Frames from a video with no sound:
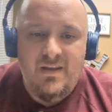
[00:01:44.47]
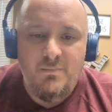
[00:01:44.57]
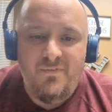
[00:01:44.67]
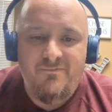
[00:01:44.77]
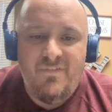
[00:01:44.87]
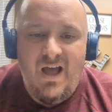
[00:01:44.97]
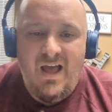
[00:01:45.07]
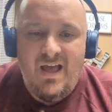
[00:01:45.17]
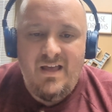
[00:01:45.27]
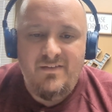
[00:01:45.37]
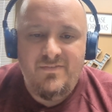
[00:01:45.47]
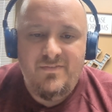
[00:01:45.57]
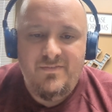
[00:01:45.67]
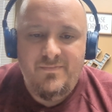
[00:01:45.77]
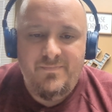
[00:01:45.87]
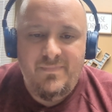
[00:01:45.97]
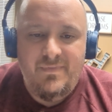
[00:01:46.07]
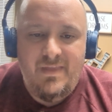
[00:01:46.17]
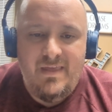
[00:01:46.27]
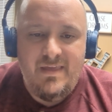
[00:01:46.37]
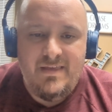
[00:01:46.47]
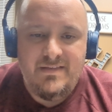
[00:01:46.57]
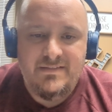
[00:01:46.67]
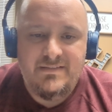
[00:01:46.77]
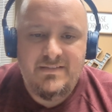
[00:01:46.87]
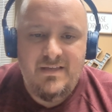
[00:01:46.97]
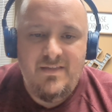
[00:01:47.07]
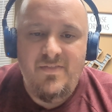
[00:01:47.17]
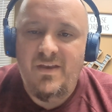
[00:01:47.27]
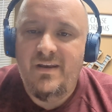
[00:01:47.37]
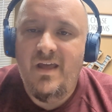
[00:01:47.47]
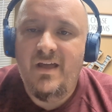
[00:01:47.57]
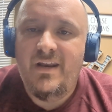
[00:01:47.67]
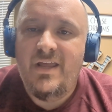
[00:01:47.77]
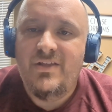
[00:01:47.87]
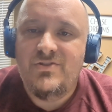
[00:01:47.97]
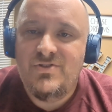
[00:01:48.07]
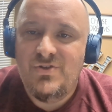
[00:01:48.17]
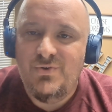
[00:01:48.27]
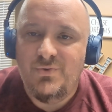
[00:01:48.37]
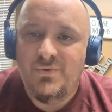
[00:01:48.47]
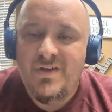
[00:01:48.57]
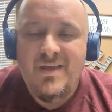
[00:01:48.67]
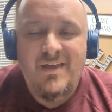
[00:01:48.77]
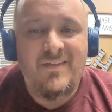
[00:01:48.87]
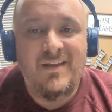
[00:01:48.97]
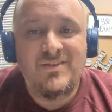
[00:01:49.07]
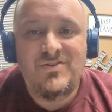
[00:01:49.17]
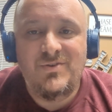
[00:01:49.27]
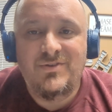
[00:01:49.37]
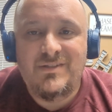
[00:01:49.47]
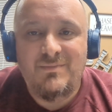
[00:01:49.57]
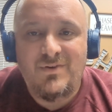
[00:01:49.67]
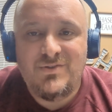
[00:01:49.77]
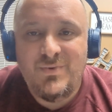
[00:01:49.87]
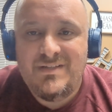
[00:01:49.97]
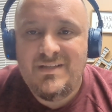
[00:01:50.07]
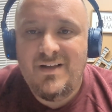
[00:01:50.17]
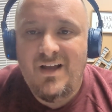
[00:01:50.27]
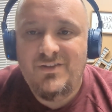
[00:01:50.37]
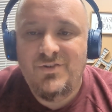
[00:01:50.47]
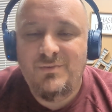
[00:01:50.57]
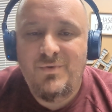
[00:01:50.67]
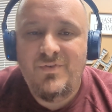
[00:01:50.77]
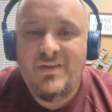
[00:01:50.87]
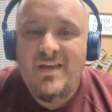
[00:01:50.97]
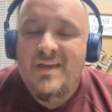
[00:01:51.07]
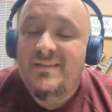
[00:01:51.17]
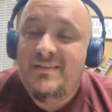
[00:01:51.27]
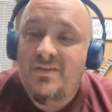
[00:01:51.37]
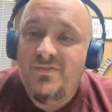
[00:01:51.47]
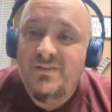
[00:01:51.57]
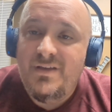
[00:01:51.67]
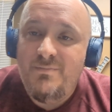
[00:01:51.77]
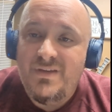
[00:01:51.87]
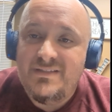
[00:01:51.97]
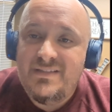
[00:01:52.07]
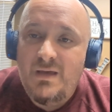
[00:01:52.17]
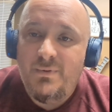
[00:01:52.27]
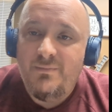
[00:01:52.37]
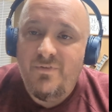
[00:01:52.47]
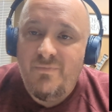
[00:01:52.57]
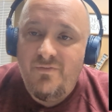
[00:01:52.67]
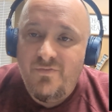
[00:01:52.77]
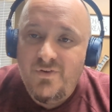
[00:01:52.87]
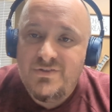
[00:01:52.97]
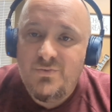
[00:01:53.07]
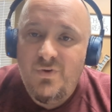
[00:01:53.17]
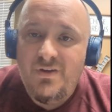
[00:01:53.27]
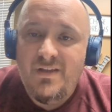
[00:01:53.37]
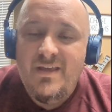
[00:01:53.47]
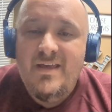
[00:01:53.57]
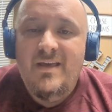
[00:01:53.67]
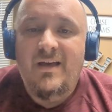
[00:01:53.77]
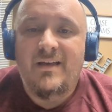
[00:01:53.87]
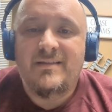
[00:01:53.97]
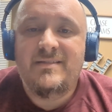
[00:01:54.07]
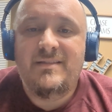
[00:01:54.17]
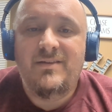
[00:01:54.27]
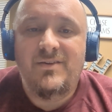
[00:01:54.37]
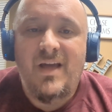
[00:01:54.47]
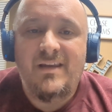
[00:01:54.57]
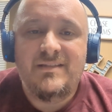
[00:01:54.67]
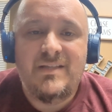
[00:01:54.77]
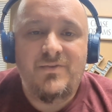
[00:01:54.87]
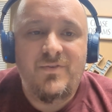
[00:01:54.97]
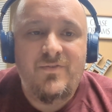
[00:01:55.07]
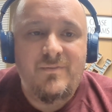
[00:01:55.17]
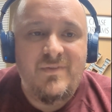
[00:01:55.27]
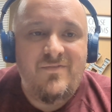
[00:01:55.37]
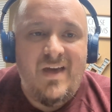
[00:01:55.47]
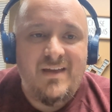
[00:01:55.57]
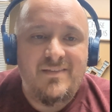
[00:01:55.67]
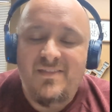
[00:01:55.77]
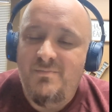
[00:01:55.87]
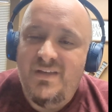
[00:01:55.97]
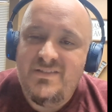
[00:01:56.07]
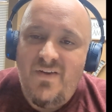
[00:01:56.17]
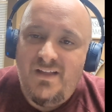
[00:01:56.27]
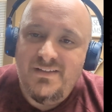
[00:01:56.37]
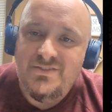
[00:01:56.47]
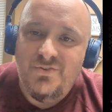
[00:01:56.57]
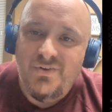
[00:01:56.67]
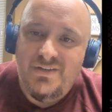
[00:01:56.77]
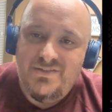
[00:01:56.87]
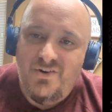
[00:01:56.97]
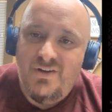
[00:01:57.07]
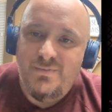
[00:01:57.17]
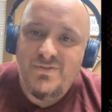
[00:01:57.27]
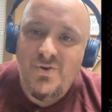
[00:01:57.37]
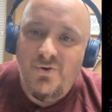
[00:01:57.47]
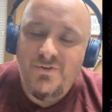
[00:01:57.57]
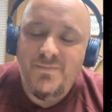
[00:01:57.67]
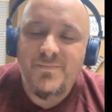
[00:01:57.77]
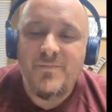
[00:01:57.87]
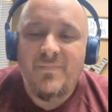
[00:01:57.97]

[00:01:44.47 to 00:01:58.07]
Number five is The Nun 2. The Nun 2 is the most recent Conjuring movie, definitely a big step up from the first one. Uh, still kind of suffered from the fact that the best Valak's story has already been told.